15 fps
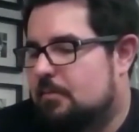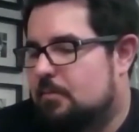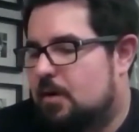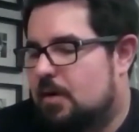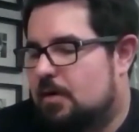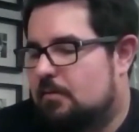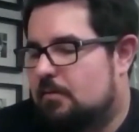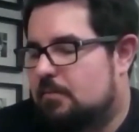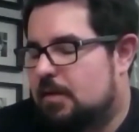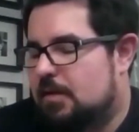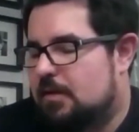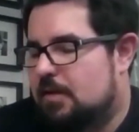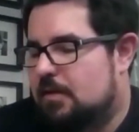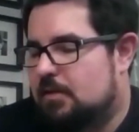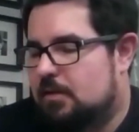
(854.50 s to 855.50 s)
my
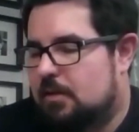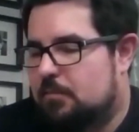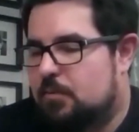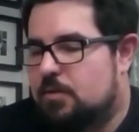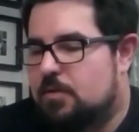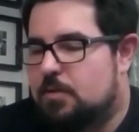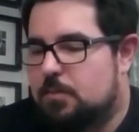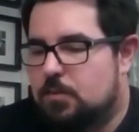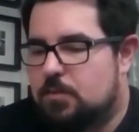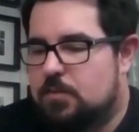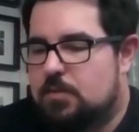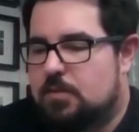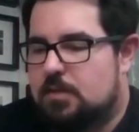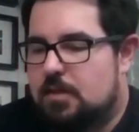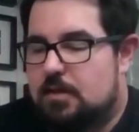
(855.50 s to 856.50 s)
underlying
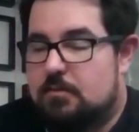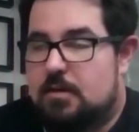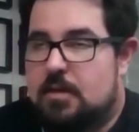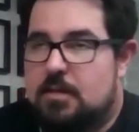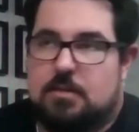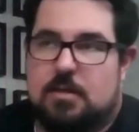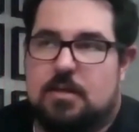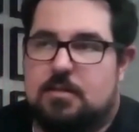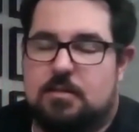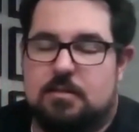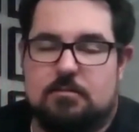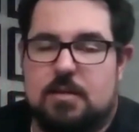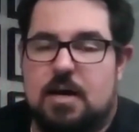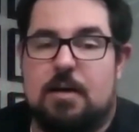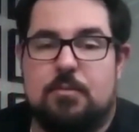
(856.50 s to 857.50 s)
principles as
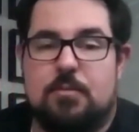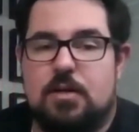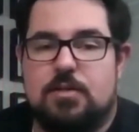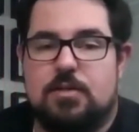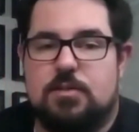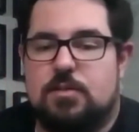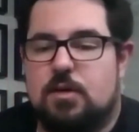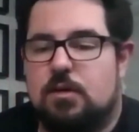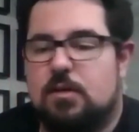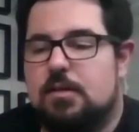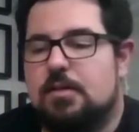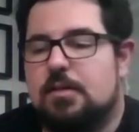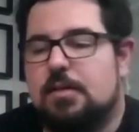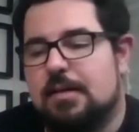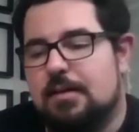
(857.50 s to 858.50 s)
a harm reduction
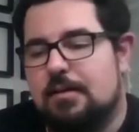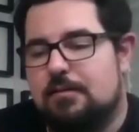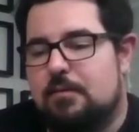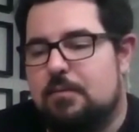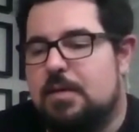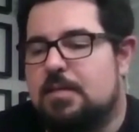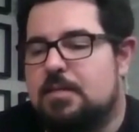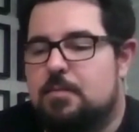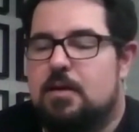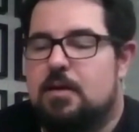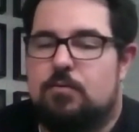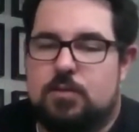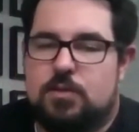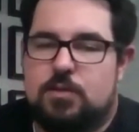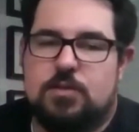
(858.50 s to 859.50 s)
scholar. For me, it's
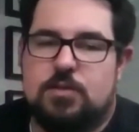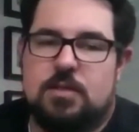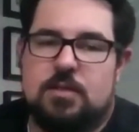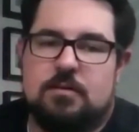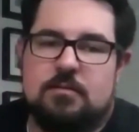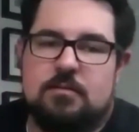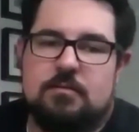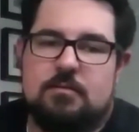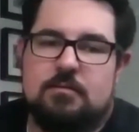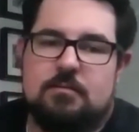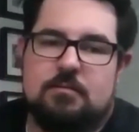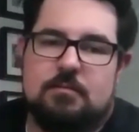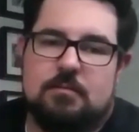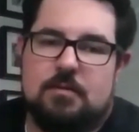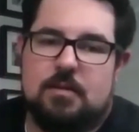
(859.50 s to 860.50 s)
about reducing
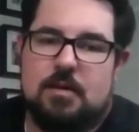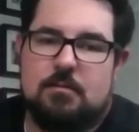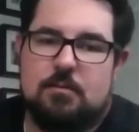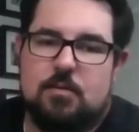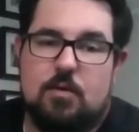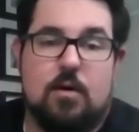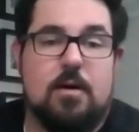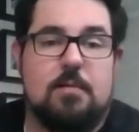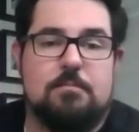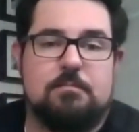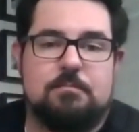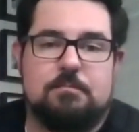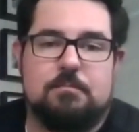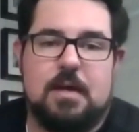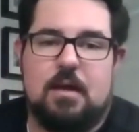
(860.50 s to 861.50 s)
crime
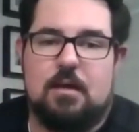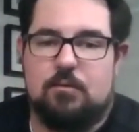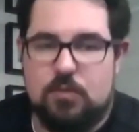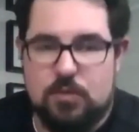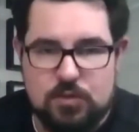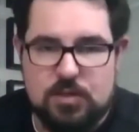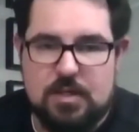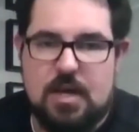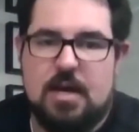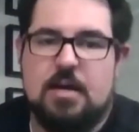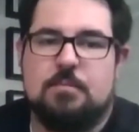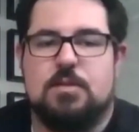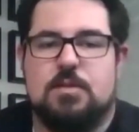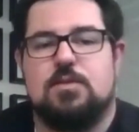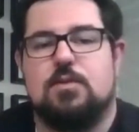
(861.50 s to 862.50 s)
and reducing
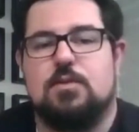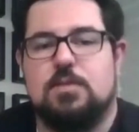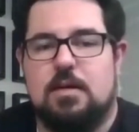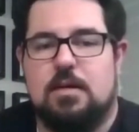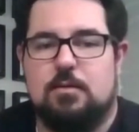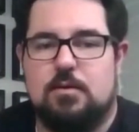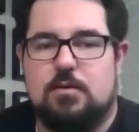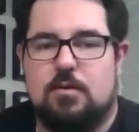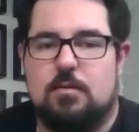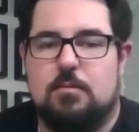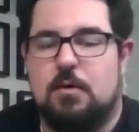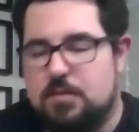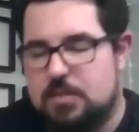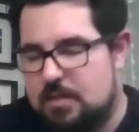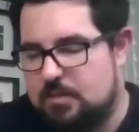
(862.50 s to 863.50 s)
harms associated with crime,
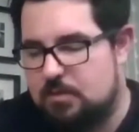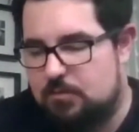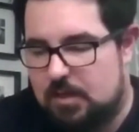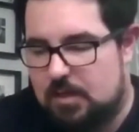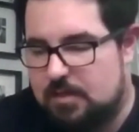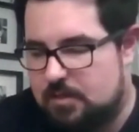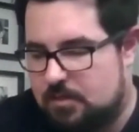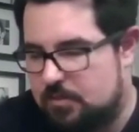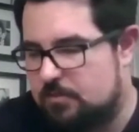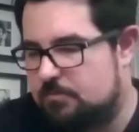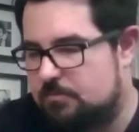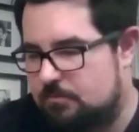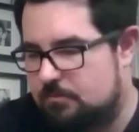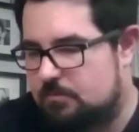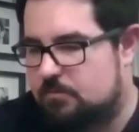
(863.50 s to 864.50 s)
obviously as it relates to